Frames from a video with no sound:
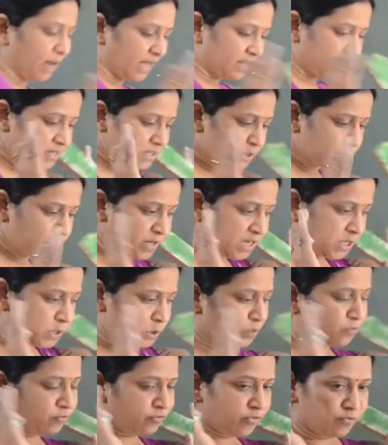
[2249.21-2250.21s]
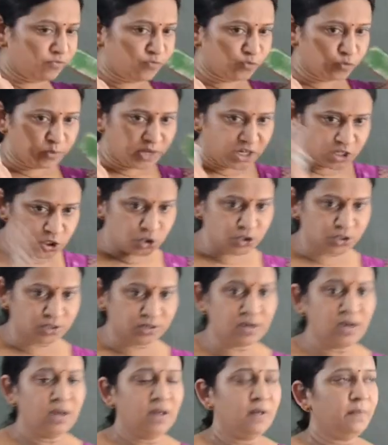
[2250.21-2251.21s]
this piece of
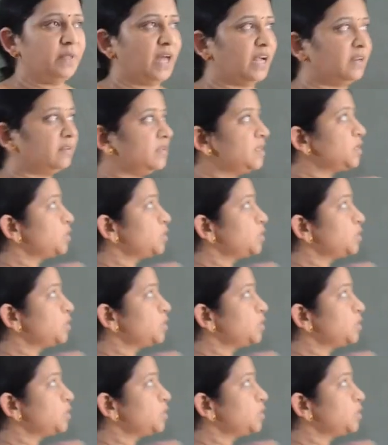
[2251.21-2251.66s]
information that this